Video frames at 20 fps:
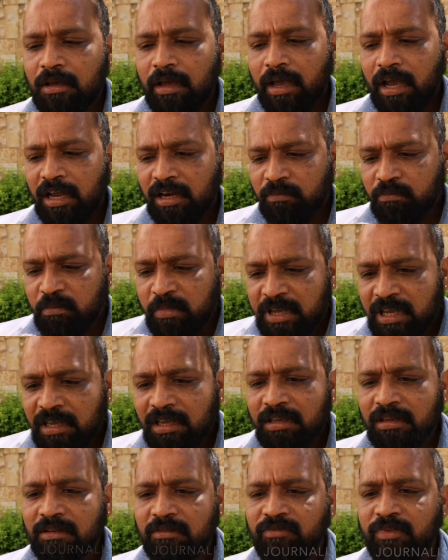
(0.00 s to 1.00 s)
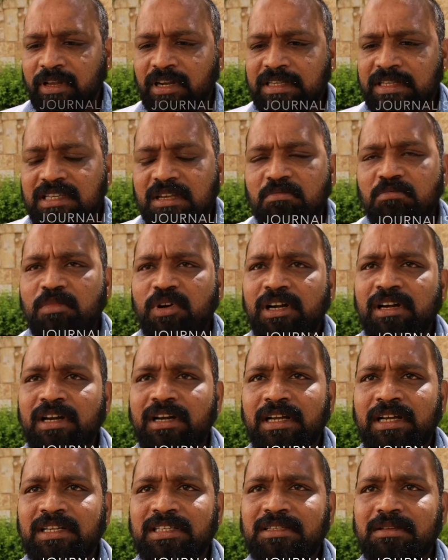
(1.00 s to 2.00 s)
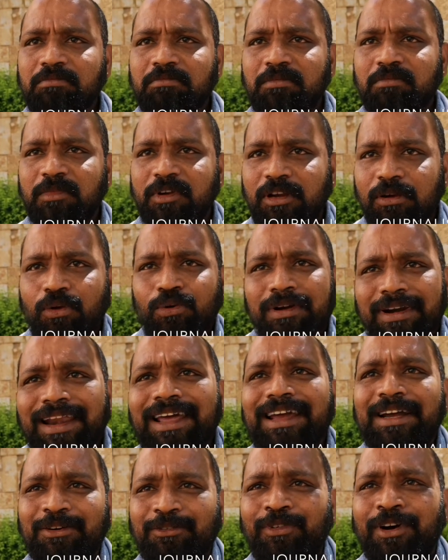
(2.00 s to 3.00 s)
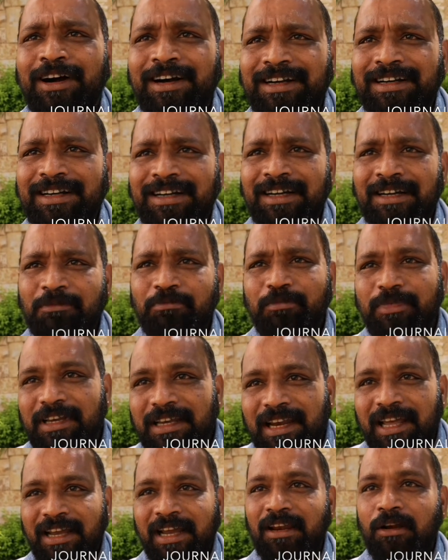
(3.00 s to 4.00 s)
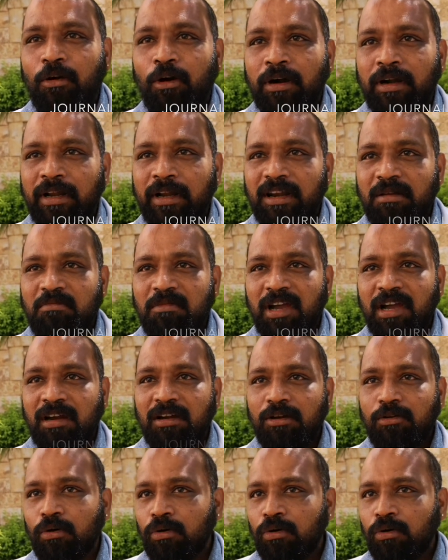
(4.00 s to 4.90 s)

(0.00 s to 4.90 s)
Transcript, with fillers: And be very simple dress. Look like a worker. Be like an ordinary man.